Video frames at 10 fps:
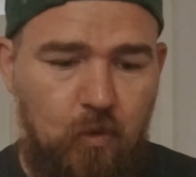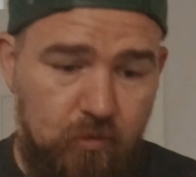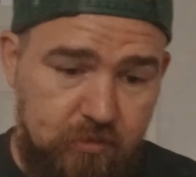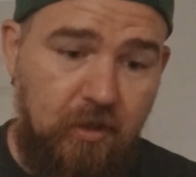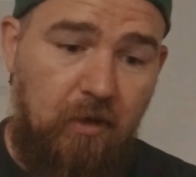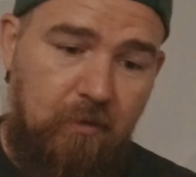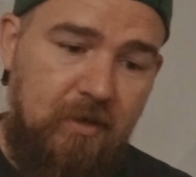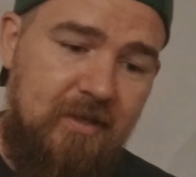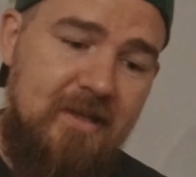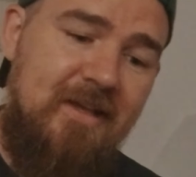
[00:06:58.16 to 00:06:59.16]
also
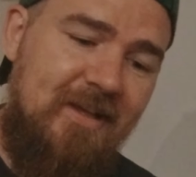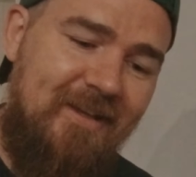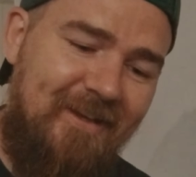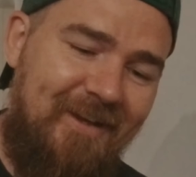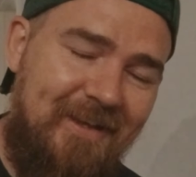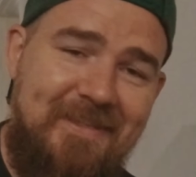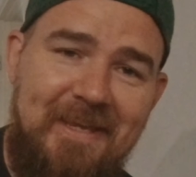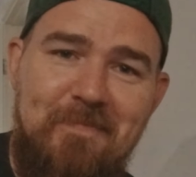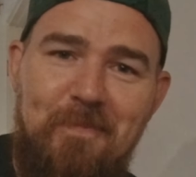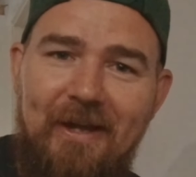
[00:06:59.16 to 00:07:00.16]
I
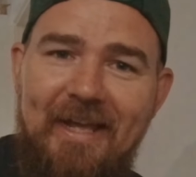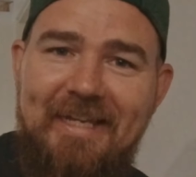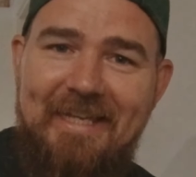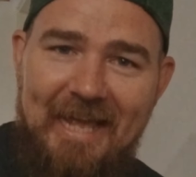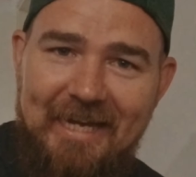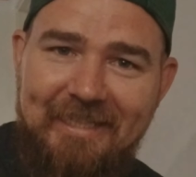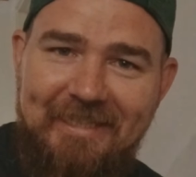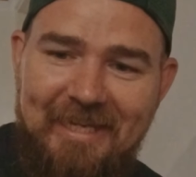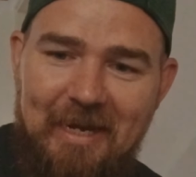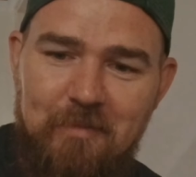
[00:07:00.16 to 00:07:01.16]
did buy a
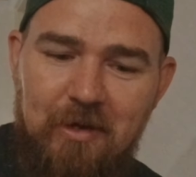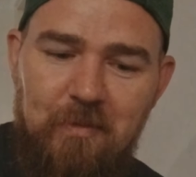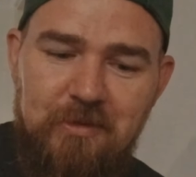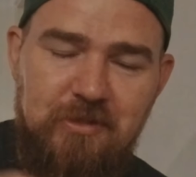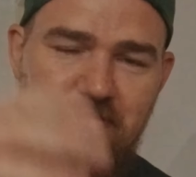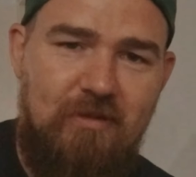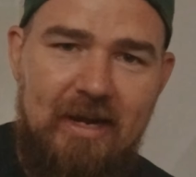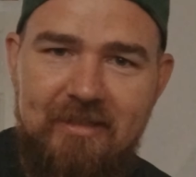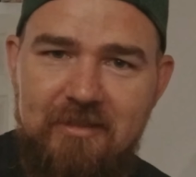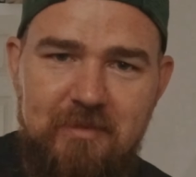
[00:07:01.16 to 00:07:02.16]
Canon camera, which is
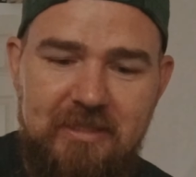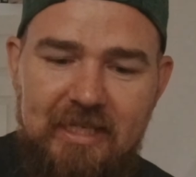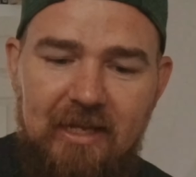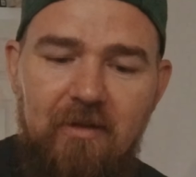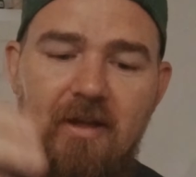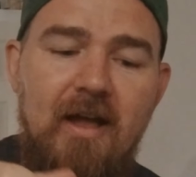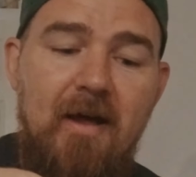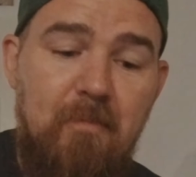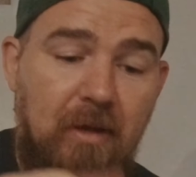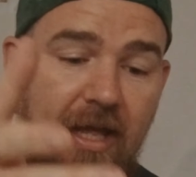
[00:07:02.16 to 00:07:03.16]
random as hell,
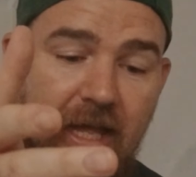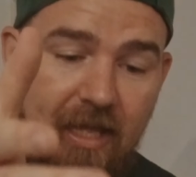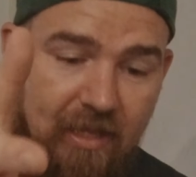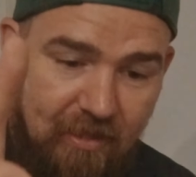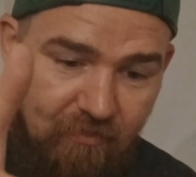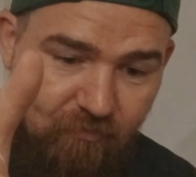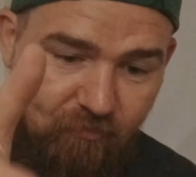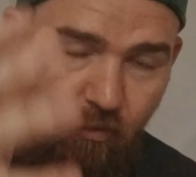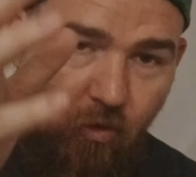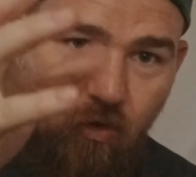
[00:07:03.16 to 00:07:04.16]
but
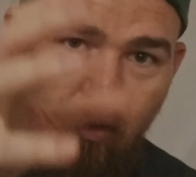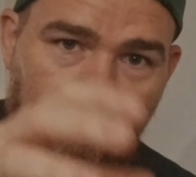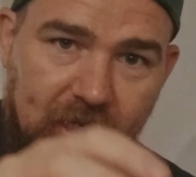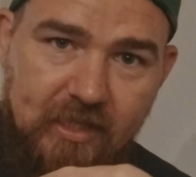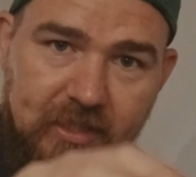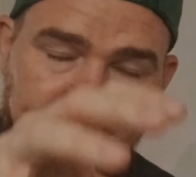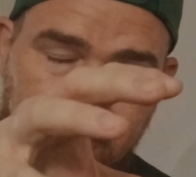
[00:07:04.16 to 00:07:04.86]
for a